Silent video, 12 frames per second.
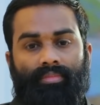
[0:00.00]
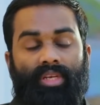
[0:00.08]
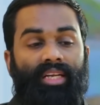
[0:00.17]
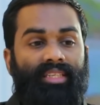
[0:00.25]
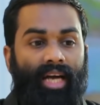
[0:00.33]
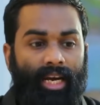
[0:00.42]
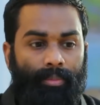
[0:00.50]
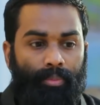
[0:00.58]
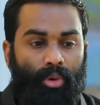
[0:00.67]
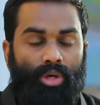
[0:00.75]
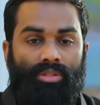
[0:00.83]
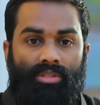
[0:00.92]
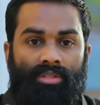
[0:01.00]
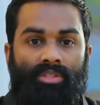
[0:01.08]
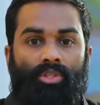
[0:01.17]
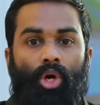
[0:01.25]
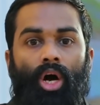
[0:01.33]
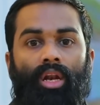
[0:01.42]
And that process
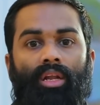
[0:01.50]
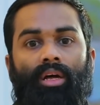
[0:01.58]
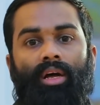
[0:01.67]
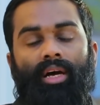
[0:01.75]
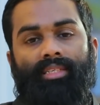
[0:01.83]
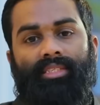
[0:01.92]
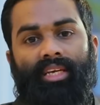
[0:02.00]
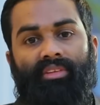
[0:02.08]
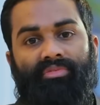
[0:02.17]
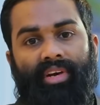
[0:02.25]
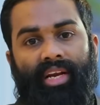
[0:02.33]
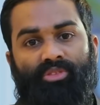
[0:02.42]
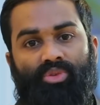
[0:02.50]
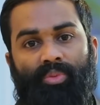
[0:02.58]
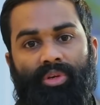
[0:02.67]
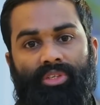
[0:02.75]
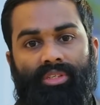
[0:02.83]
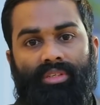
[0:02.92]
is called a
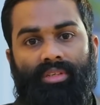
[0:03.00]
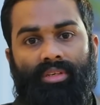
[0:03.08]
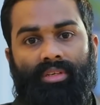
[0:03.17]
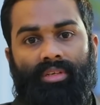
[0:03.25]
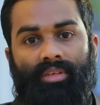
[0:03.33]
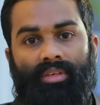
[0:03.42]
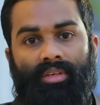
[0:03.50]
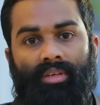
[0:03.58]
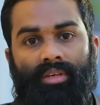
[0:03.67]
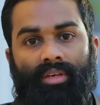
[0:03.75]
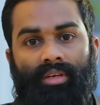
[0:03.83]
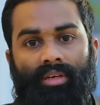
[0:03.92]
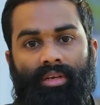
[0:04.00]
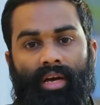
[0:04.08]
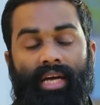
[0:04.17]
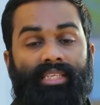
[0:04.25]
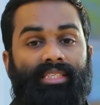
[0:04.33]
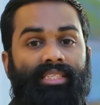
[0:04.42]
self-transformation.
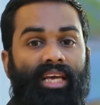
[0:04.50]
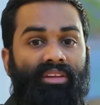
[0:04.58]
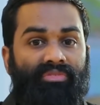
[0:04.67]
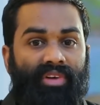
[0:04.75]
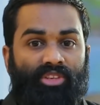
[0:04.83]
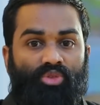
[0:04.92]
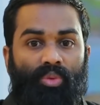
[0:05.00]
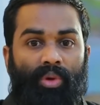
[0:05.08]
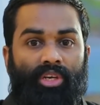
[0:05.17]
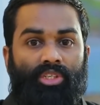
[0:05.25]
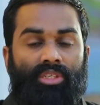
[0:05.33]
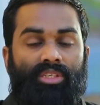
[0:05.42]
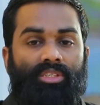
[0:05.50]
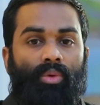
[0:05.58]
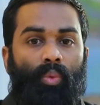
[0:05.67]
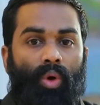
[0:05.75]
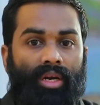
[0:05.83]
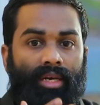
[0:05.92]
And self-transformation is the
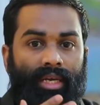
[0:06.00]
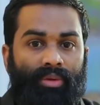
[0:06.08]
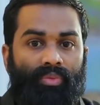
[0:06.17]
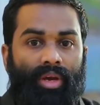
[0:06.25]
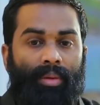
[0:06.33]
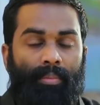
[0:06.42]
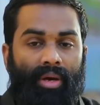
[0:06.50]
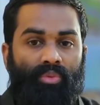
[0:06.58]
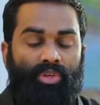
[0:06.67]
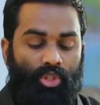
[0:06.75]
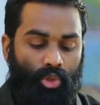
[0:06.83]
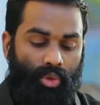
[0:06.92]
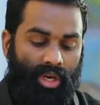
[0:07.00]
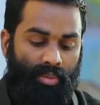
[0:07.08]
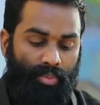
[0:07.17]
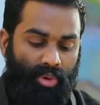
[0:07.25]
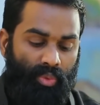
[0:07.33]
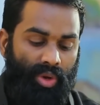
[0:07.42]
only way by which you can
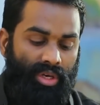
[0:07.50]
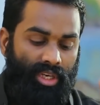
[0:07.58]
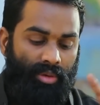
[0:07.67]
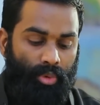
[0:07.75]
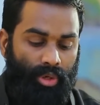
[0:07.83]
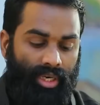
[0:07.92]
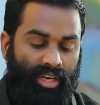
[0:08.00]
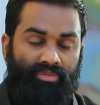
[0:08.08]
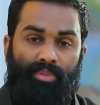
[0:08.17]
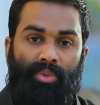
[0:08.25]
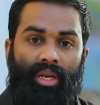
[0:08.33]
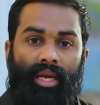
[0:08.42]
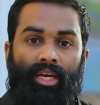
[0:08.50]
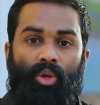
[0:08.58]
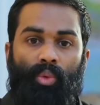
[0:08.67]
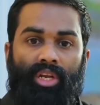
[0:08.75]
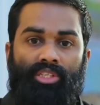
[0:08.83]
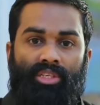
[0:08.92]
prevent and protect from the negative
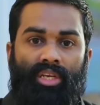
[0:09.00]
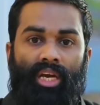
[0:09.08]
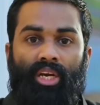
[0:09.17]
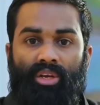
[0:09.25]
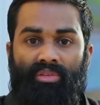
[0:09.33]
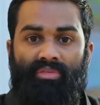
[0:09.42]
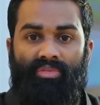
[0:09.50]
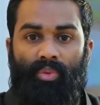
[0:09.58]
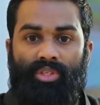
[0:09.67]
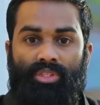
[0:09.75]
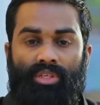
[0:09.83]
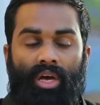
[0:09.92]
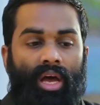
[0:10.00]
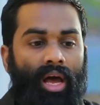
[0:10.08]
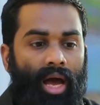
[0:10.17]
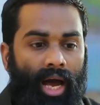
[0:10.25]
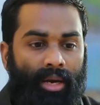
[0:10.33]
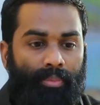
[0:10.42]
energy and negative influence
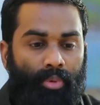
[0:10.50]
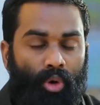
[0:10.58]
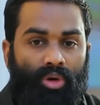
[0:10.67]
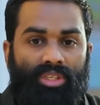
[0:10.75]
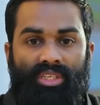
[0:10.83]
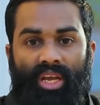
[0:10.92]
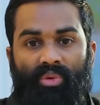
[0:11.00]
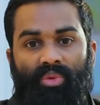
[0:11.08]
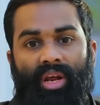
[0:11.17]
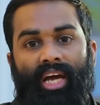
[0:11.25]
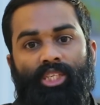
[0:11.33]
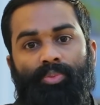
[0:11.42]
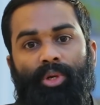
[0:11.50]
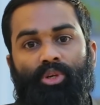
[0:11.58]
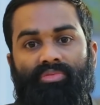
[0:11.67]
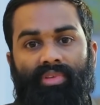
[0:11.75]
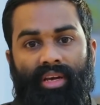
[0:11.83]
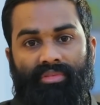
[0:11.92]
and progress in every aspect
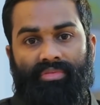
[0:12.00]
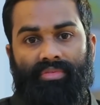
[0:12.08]
of life.